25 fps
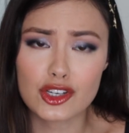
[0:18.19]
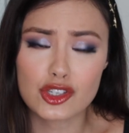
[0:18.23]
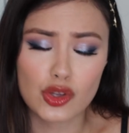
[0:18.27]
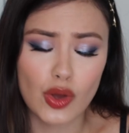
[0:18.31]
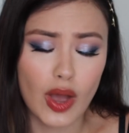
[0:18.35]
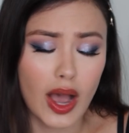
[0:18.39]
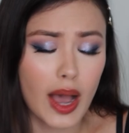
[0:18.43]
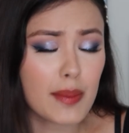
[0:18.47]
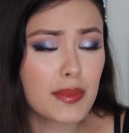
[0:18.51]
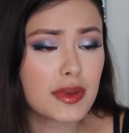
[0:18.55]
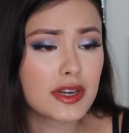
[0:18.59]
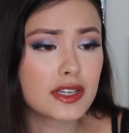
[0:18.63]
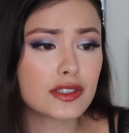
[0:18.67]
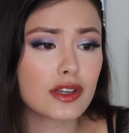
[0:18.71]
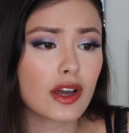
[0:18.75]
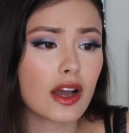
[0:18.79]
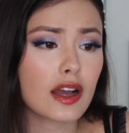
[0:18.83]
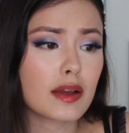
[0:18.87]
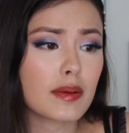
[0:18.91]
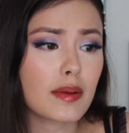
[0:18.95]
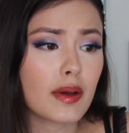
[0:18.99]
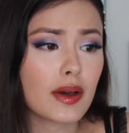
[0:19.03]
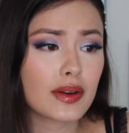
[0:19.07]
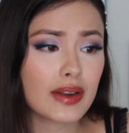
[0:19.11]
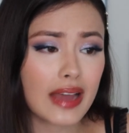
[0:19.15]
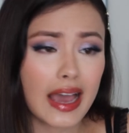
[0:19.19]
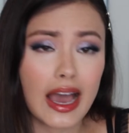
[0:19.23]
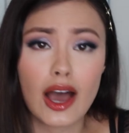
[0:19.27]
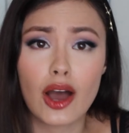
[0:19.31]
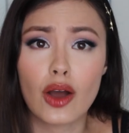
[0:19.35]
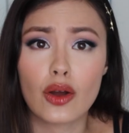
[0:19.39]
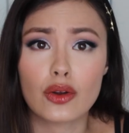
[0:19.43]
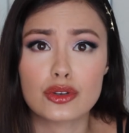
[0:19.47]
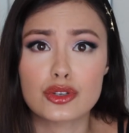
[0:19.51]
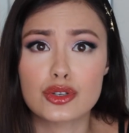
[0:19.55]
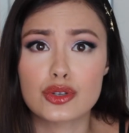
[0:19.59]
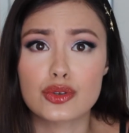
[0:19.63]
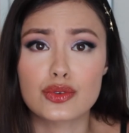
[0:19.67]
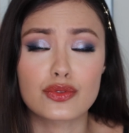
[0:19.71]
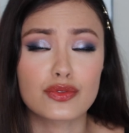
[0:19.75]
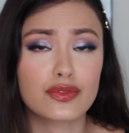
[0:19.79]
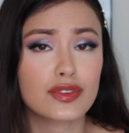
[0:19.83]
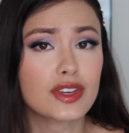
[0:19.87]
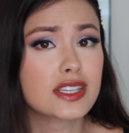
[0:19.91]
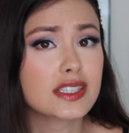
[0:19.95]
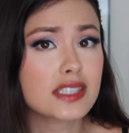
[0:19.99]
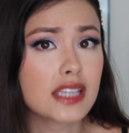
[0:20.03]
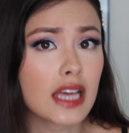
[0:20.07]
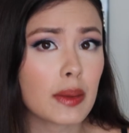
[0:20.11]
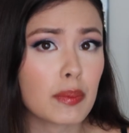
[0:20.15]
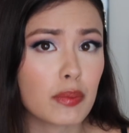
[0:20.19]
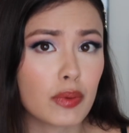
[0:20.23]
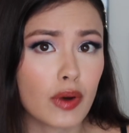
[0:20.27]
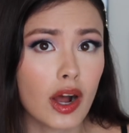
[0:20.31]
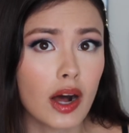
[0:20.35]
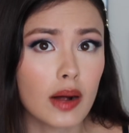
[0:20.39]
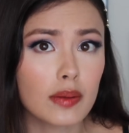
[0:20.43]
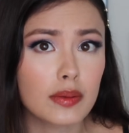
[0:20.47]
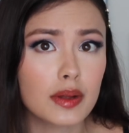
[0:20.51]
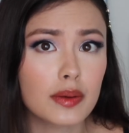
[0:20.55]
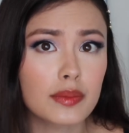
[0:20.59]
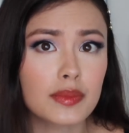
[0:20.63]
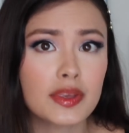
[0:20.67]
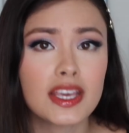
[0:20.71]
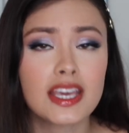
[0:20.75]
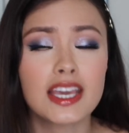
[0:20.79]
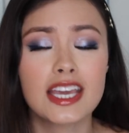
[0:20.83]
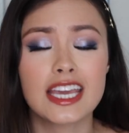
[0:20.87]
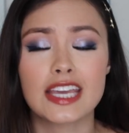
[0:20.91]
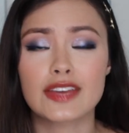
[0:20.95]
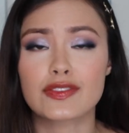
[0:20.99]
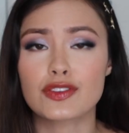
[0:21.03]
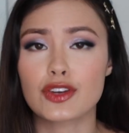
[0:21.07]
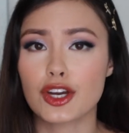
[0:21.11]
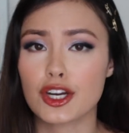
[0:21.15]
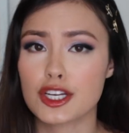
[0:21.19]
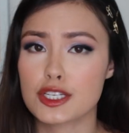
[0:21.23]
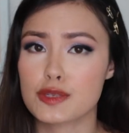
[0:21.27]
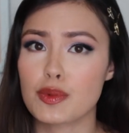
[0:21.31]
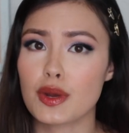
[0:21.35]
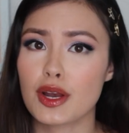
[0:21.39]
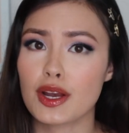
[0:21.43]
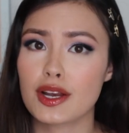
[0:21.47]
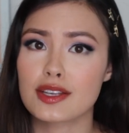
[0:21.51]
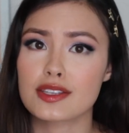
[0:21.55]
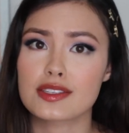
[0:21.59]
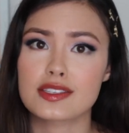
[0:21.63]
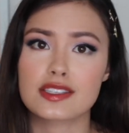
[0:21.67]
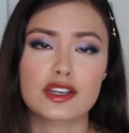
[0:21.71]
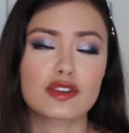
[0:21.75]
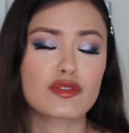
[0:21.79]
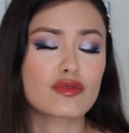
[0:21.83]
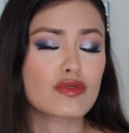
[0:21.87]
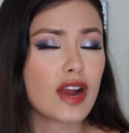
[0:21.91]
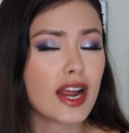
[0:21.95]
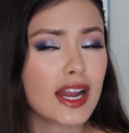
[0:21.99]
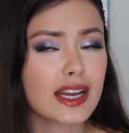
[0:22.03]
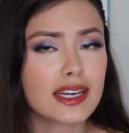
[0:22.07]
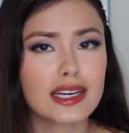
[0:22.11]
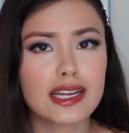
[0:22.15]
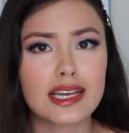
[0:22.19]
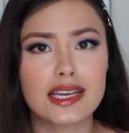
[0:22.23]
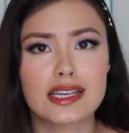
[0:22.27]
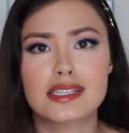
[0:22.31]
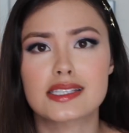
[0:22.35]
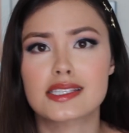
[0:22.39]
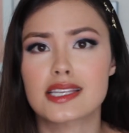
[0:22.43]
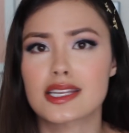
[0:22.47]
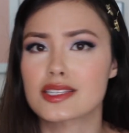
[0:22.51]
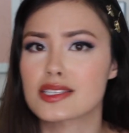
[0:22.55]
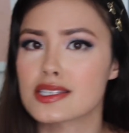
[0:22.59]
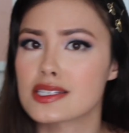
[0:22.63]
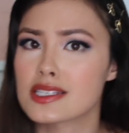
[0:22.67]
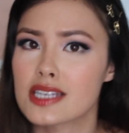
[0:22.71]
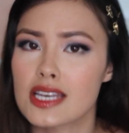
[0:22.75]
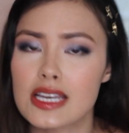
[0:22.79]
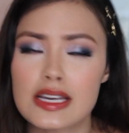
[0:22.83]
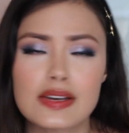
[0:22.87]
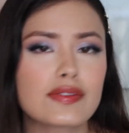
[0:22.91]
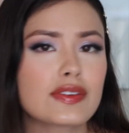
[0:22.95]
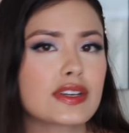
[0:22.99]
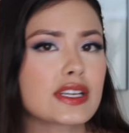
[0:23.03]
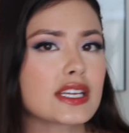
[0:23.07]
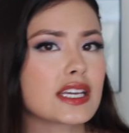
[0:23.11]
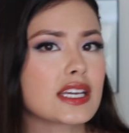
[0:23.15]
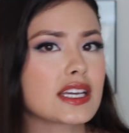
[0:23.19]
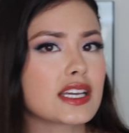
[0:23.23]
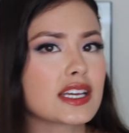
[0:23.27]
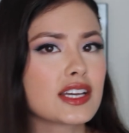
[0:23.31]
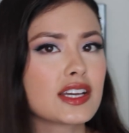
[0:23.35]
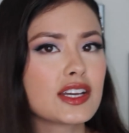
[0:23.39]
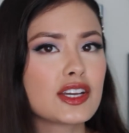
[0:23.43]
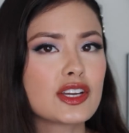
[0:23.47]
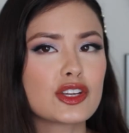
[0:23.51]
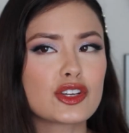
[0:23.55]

So I'm gonna talk about how to fix that problem if you're experiencing redness, sensitivity,